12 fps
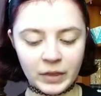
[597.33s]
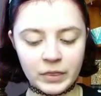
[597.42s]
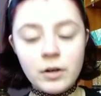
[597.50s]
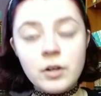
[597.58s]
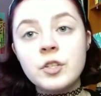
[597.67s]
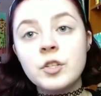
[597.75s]

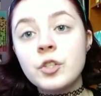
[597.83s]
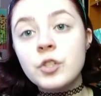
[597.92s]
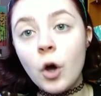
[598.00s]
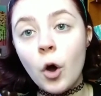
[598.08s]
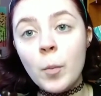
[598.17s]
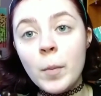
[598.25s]
there's
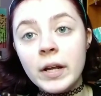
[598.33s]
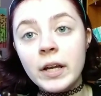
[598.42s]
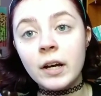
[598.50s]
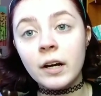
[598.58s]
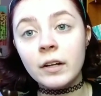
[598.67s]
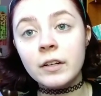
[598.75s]
so many
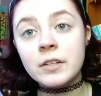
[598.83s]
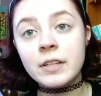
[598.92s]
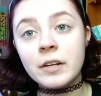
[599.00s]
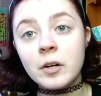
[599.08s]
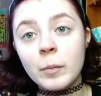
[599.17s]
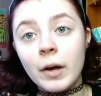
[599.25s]
colors
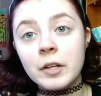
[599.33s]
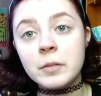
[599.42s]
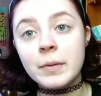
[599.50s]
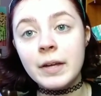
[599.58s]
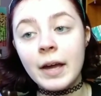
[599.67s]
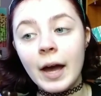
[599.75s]
that are about to
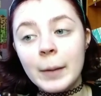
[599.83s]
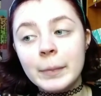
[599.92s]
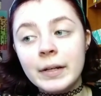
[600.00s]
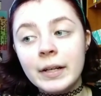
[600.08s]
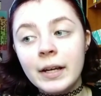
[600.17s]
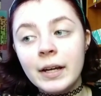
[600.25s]
be
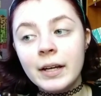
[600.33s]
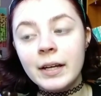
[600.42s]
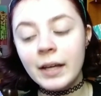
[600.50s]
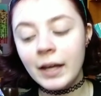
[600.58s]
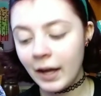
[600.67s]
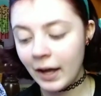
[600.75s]
happening.
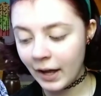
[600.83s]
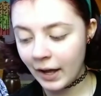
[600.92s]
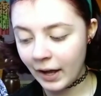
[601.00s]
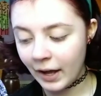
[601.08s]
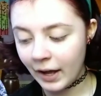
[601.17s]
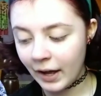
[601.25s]

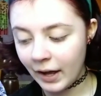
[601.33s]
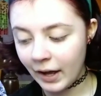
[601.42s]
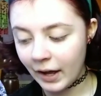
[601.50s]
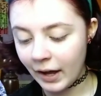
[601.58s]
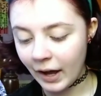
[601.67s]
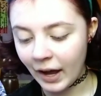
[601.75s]

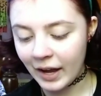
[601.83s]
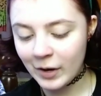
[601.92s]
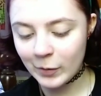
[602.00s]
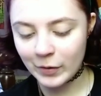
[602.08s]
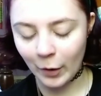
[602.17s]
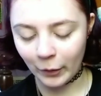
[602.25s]
I
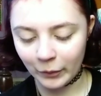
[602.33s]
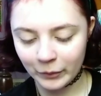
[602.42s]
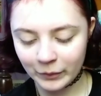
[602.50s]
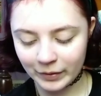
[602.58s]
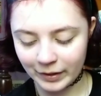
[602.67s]
don't know